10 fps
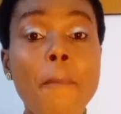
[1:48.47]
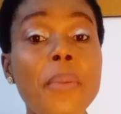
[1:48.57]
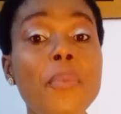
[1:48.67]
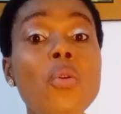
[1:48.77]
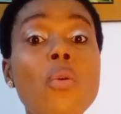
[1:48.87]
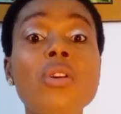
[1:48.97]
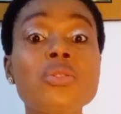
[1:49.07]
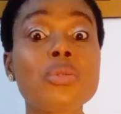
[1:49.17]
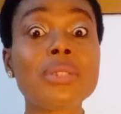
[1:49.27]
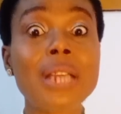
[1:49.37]
People who
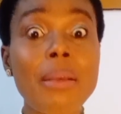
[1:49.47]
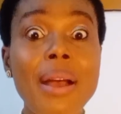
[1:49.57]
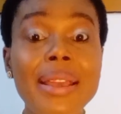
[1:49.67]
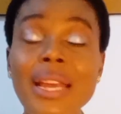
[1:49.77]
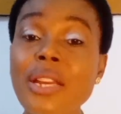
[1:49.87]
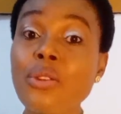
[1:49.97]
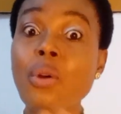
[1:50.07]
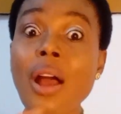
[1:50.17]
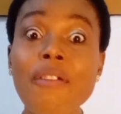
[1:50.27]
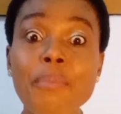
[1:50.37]
wants to japa yet they
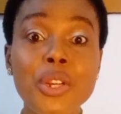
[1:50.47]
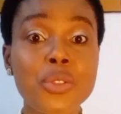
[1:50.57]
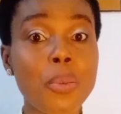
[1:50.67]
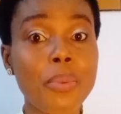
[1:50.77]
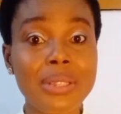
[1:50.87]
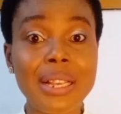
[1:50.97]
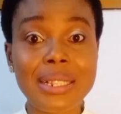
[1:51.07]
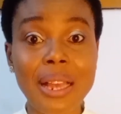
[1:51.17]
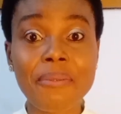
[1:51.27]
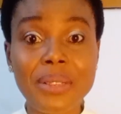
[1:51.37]
don't have money to process
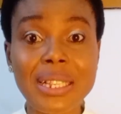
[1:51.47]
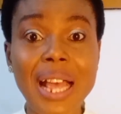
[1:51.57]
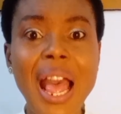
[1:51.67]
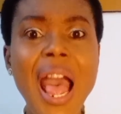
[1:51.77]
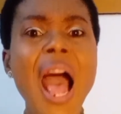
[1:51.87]
their visa,